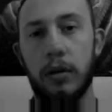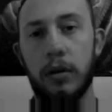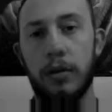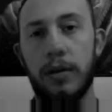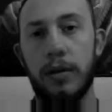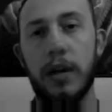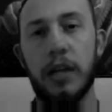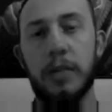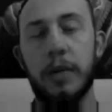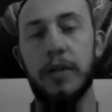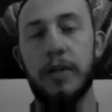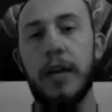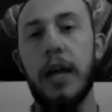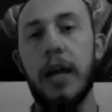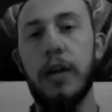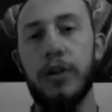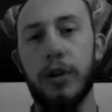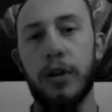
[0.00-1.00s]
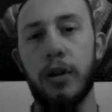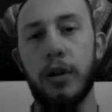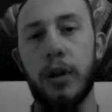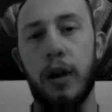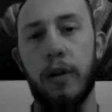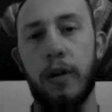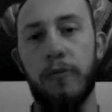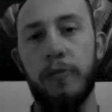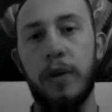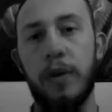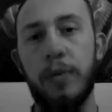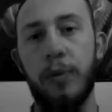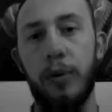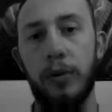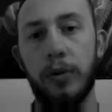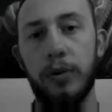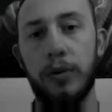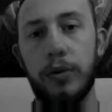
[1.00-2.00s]
the expectation of
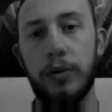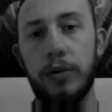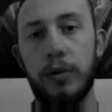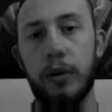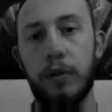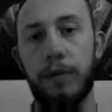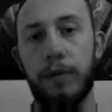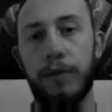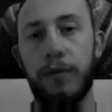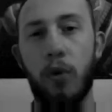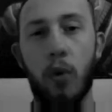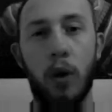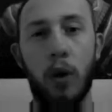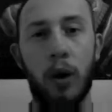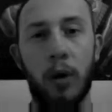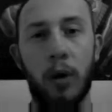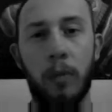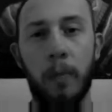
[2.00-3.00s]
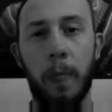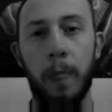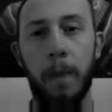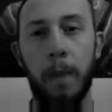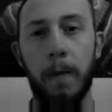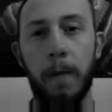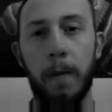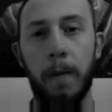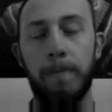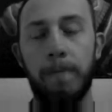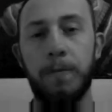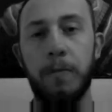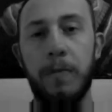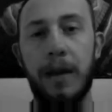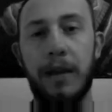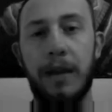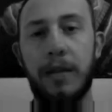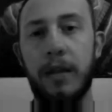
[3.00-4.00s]
people to conform, to
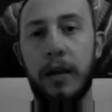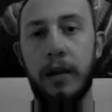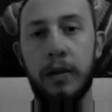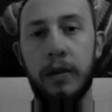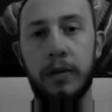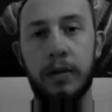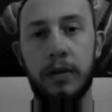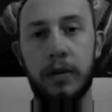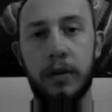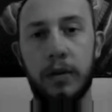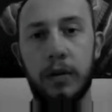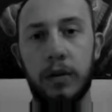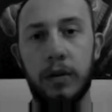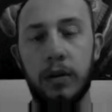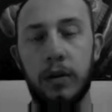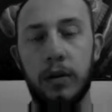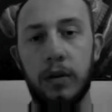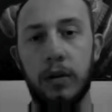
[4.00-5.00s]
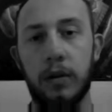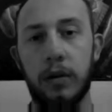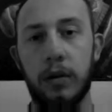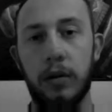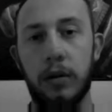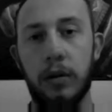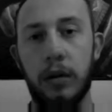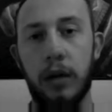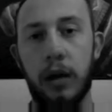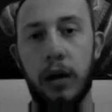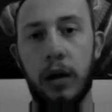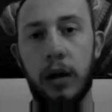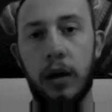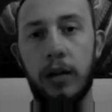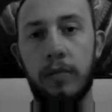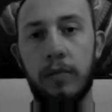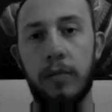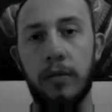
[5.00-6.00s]
make things
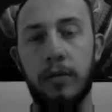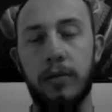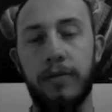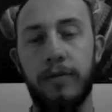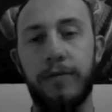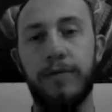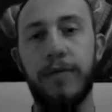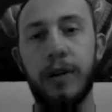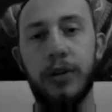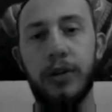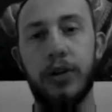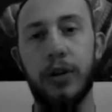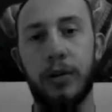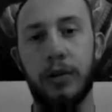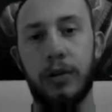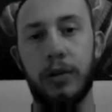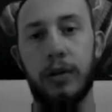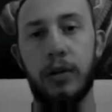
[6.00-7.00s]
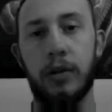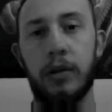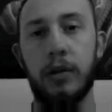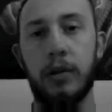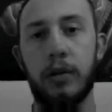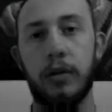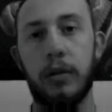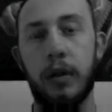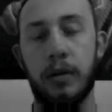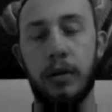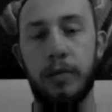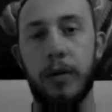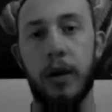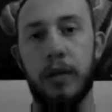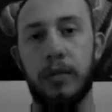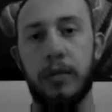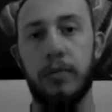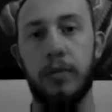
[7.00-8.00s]
the most efficient as
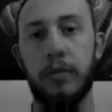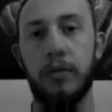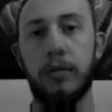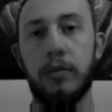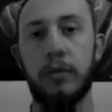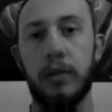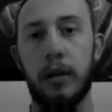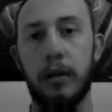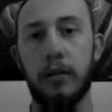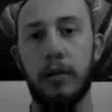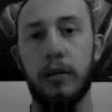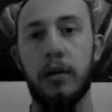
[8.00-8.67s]
possible. Like,